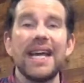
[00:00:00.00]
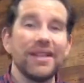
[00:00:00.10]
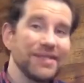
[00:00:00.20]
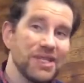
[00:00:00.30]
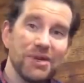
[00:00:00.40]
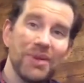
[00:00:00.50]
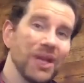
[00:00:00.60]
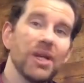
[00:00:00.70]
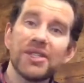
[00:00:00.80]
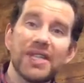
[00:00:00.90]
They're just going to be a
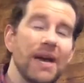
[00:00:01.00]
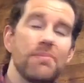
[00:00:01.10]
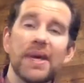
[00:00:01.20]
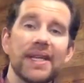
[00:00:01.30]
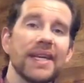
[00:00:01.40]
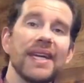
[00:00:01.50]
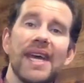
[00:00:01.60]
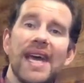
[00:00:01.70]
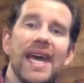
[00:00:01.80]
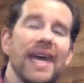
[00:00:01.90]
lunchtime picnic.
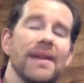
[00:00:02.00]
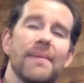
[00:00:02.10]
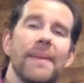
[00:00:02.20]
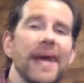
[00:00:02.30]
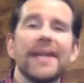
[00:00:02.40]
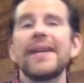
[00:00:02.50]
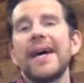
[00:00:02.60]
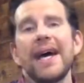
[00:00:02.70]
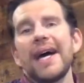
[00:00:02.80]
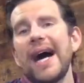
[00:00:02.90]
And man,
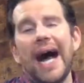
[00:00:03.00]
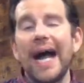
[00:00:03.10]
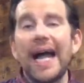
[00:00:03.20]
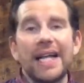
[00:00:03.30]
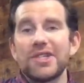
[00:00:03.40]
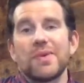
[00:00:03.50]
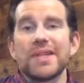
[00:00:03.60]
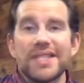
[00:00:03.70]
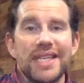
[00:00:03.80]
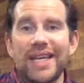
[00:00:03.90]
I just want to
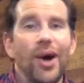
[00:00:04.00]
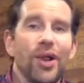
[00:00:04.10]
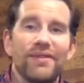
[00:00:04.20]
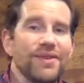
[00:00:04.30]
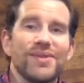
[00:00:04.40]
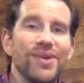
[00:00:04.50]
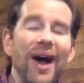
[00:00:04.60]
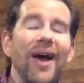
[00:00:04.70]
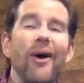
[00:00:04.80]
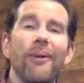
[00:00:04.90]
see all of you. So I
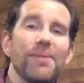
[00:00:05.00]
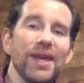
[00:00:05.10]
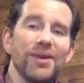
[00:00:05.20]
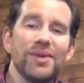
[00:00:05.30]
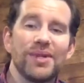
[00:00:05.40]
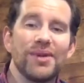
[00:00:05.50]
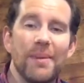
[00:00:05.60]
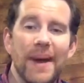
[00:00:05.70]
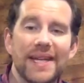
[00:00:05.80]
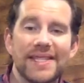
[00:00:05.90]
hope that you would do your
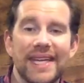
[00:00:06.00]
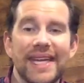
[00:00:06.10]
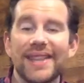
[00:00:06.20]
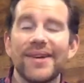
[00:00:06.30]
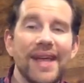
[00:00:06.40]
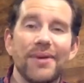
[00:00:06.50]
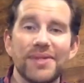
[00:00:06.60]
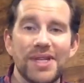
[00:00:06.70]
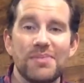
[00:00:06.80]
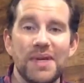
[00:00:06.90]
best to get there. That would
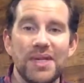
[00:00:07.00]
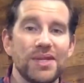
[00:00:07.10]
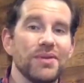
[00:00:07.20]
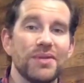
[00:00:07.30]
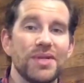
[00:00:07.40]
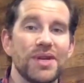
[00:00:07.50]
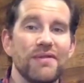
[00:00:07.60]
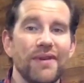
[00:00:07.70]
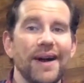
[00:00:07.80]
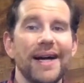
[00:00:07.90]
just be huge
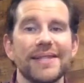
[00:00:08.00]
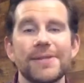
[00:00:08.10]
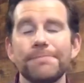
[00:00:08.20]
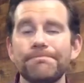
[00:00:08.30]
for us.